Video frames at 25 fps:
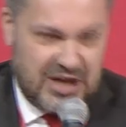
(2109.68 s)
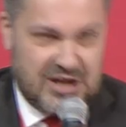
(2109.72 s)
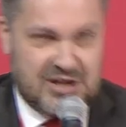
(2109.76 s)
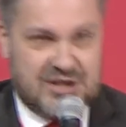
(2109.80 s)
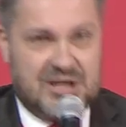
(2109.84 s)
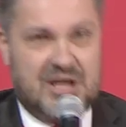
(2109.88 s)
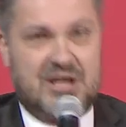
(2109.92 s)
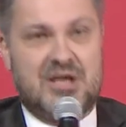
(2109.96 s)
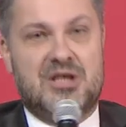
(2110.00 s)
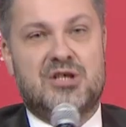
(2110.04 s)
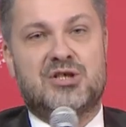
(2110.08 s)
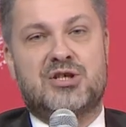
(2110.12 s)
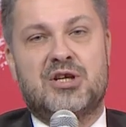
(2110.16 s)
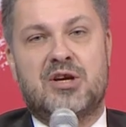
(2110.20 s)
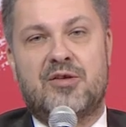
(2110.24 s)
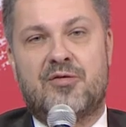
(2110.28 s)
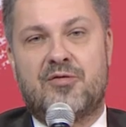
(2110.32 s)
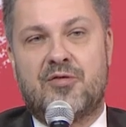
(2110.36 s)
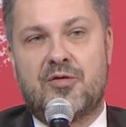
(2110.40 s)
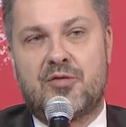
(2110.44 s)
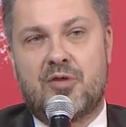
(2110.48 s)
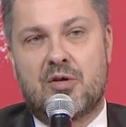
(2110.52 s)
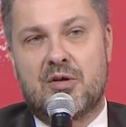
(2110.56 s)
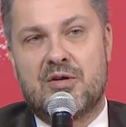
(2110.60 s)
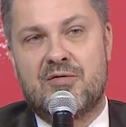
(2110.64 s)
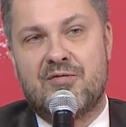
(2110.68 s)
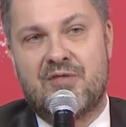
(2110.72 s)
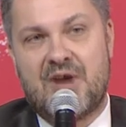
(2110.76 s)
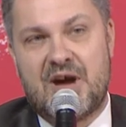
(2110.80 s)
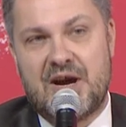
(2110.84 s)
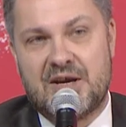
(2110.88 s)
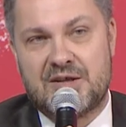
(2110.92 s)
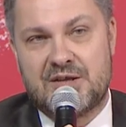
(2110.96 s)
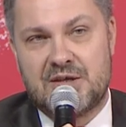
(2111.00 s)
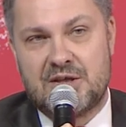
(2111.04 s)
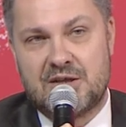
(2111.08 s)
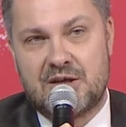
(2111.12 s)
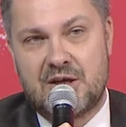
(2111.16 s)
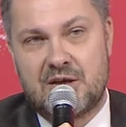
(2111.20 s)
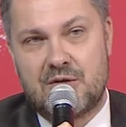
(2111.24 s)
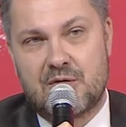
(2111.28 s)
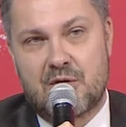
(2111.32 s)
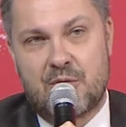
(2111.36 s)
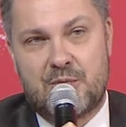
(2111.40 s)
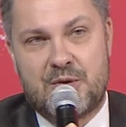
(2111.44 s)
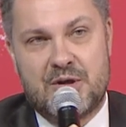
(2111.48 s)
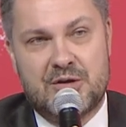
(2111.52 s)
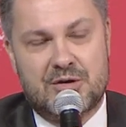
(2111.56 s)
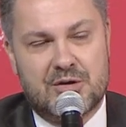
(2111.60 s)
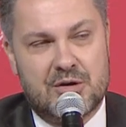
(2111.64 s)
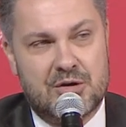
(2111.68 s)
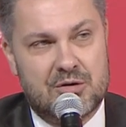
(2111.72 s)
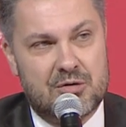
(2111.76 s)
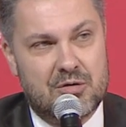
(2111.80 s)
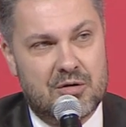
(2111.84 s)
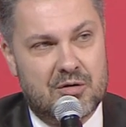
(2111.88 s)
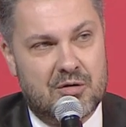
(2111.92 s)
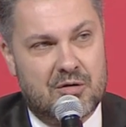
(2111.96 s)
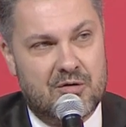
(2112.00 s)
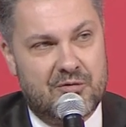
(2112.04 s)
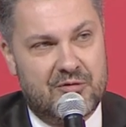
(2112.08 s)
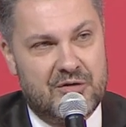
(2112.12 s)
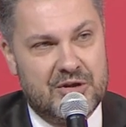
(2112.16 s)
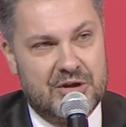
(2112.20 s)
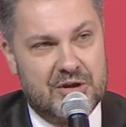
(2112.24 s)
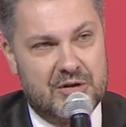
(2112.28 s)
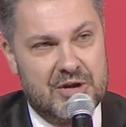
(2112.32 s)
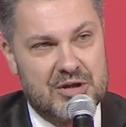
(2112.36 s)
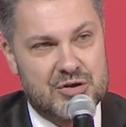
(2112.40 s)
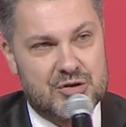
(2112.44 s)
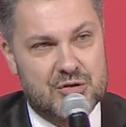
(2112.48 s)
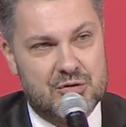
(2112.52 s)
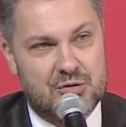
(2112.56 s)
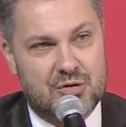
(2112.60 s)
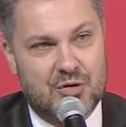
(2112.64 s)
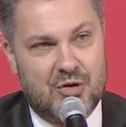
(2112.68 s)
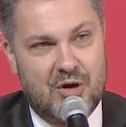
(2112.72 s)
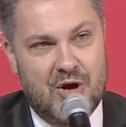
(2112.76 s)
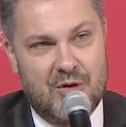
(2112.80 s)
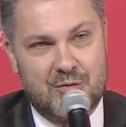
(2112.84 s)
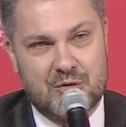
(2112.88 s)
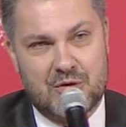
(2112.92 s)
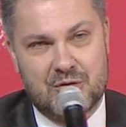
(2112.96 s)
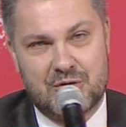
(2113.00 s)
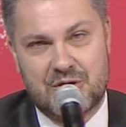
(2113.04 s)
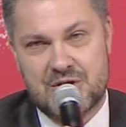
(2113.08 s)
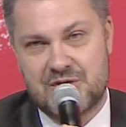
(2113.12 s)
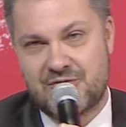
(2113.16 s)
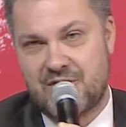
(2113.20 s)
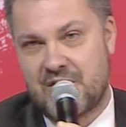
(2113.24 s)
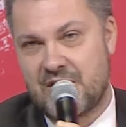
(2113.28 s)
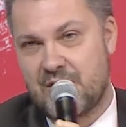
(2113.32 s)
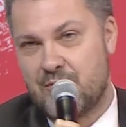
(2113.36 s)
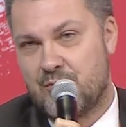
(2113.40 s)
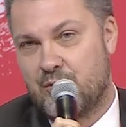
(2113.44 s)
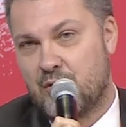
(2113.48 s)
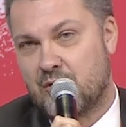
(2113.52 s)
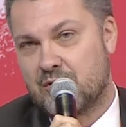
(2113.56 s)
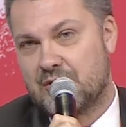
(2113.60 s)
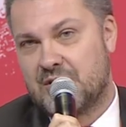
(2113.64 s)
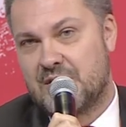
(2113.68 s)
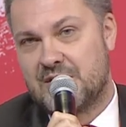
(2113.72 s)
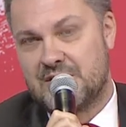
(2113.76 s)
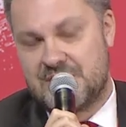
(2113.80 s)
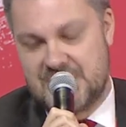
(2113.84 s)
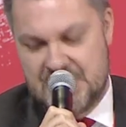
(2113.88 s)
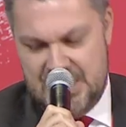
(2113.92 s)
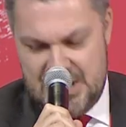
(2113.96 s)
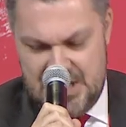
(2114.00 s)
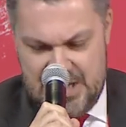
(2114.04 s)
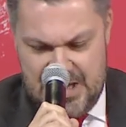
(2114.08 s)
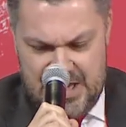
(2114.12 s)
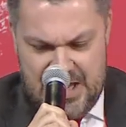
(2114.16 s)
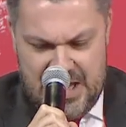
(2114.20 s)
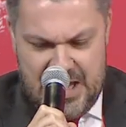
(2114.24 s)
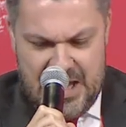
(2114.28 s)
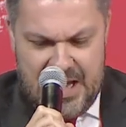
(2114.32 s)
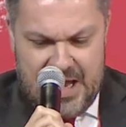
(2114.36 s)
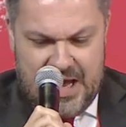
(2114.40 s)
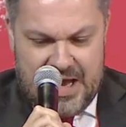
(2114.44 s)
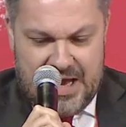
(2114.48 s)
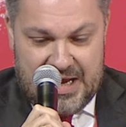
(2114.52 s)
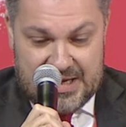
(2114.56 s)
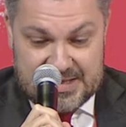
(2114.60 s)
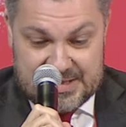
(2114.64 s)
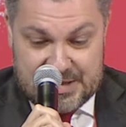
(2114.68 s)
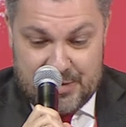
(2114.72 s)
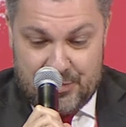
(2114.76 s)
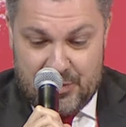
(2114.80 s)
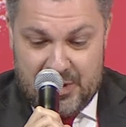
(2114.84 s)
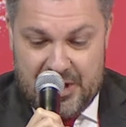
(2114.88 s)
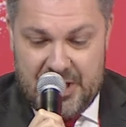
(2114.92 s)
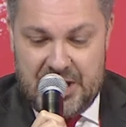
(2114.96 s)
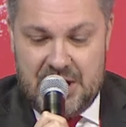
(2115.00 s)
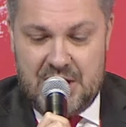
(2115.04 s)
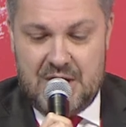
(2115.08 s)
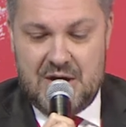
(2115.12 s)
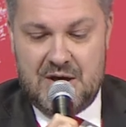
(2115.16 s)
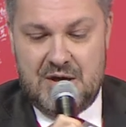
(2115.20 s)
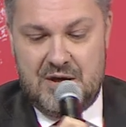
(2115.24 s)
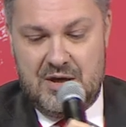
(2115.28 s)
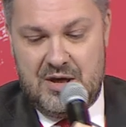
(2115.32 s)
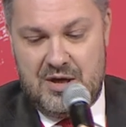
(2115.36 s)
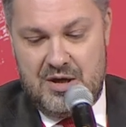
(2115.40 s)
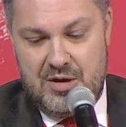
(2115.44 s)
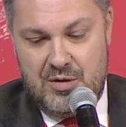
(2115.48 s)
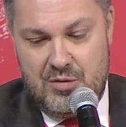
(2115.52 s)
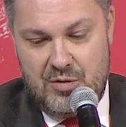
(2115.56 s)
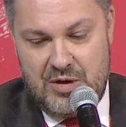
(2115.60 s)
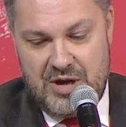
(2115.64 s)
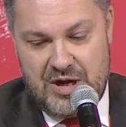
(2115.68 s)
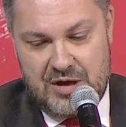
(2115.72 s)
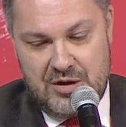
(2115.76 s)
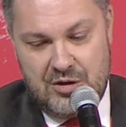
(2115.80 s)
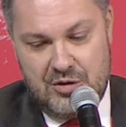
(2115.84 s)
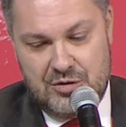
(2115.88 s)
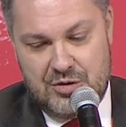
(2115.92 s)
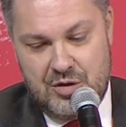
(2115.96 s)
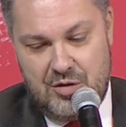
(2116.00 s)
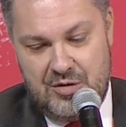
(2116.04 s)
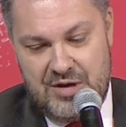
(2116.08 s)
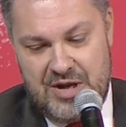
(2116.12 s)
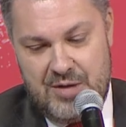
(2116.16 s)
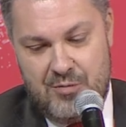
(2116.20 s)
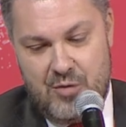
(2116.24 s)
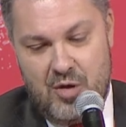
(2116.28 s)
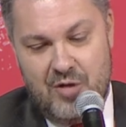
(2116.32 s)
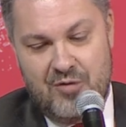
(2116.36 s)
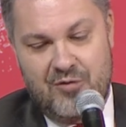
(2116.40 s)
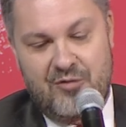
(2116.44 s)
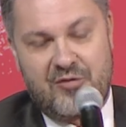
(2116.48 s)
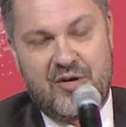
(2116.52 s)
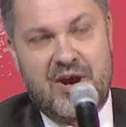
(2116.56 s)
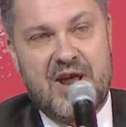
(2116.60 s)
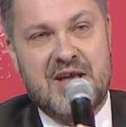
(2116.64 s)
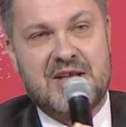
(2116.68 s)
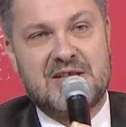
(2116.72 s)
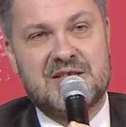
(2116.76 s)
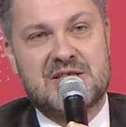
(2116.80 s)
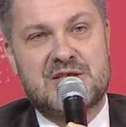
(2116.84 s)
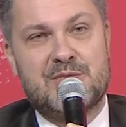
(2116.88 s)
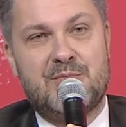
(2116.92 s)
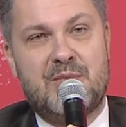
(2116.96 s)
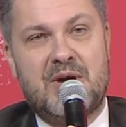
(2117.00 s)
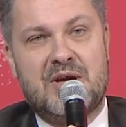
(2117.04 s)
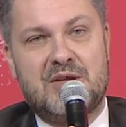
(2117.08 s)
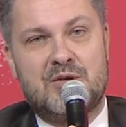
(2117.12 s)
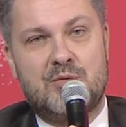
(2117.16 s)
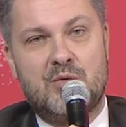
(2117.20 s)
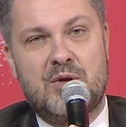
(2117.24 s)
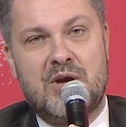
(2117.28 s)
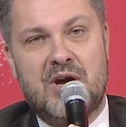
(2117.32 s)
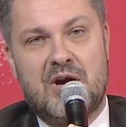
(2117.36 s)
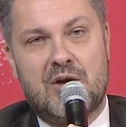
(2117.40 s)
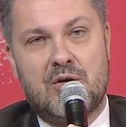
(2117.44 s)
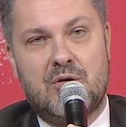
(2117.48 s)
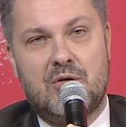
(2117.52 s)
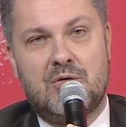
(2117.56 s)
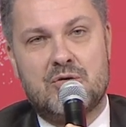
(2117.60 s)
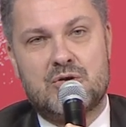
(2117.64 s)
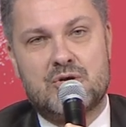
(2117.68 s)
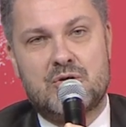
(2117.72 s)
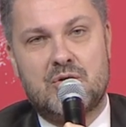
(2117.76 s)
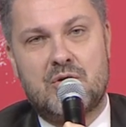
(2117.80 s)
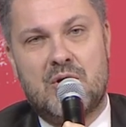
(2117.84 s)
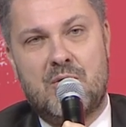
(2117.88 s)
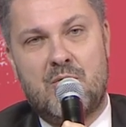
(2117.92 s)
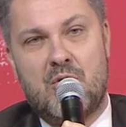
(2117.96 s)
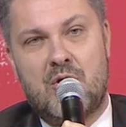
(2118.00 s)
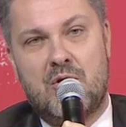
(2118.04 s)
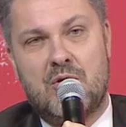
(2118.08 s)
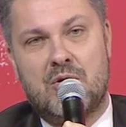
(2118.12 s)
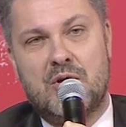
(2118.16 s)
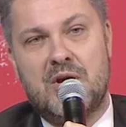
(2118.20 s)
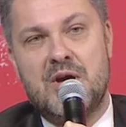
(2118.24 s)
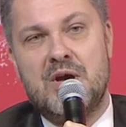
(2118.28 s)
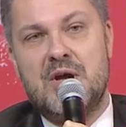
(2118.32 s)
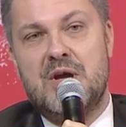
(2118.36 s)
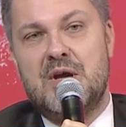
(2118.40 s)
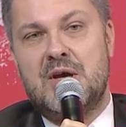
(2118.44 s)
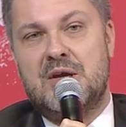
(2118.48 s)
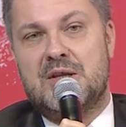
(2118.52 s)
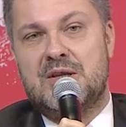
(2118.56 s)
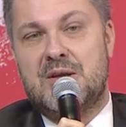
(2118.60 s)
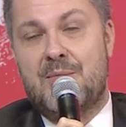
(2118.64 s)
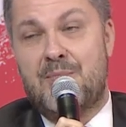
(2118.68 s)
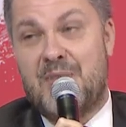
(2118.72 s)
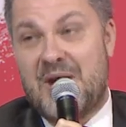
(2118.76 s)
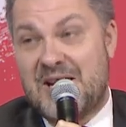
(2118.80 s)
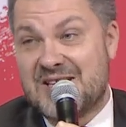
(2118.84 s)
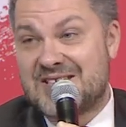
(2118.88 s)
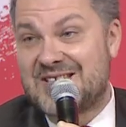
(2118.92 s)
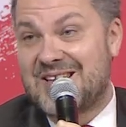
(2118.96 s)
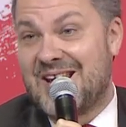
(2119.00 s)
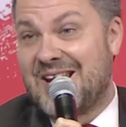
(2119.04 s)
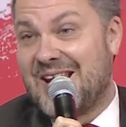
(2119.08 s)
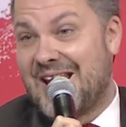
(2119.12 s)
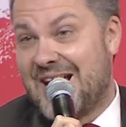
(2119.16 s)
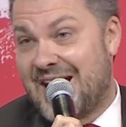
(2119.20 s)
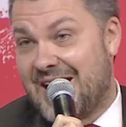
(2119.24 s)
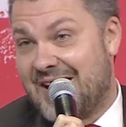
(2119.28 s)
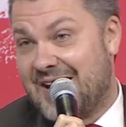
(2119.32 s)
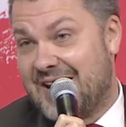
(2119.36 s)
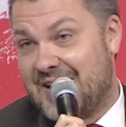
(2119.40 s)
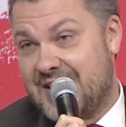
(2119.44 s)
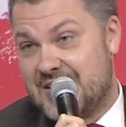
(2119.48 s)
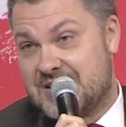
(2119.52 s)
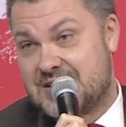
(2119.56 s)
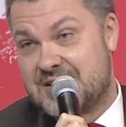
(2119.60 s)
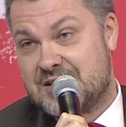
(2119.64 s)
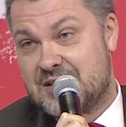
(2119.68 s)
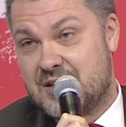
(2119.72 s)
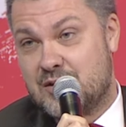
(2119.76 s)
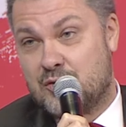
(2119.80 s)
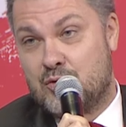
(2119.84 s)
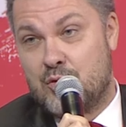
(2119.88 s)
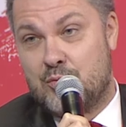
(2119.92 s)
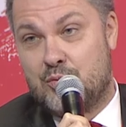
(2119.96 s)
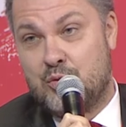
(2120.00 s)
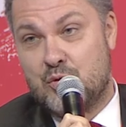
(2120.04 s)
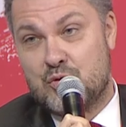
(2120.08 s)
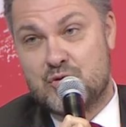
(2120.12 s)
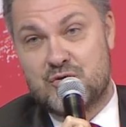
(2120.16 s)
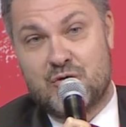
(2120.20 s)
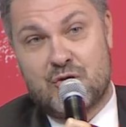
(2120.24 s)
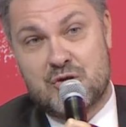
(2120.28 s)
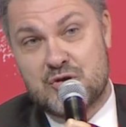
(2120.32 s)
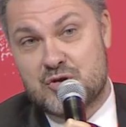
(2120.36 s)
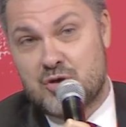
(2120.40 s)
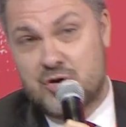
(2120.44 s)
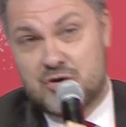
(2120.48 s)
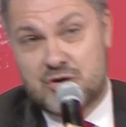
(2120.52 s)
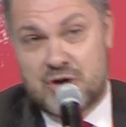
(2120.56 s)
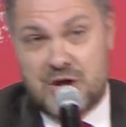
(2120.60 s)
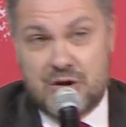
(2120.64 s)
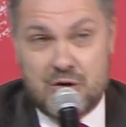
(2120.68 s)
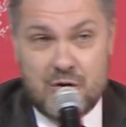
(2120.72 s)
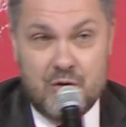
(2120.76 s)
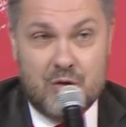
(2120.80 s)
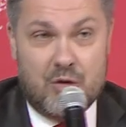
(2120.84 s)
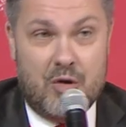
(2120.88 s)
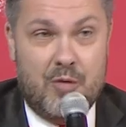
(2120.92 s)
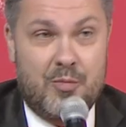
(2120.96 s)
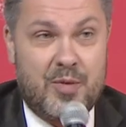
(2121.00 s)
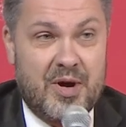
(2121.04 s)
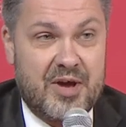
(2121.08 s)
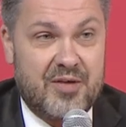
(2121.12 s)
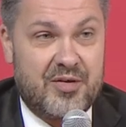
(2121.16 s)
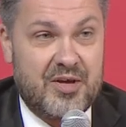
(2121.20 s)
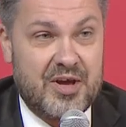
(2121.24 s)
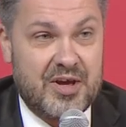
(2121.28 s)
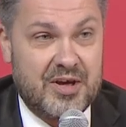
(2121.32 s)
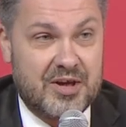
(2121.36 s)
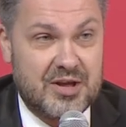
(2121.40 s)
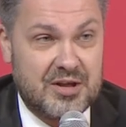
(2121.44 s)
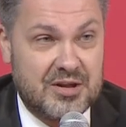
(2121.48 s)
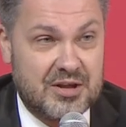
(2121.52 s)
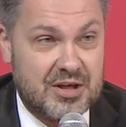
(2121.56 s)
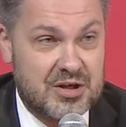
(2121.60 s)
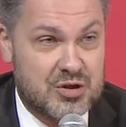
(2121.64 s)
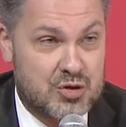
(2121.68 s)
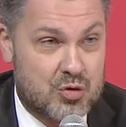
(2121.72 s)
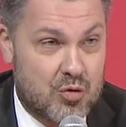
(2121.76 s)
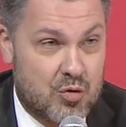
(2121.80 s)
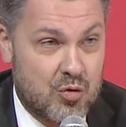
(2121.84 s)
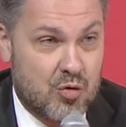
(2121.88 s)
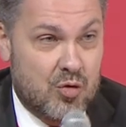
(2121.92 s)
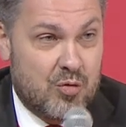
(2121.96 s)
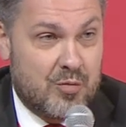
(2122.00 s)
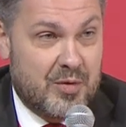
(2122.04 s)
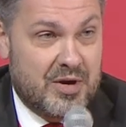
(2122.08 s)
Stanishev for inviting the European Trade Union Confederation to come to this very important assembly. We are not only among friends, but we are also among the best allies to push for social Europe, I think, in this room.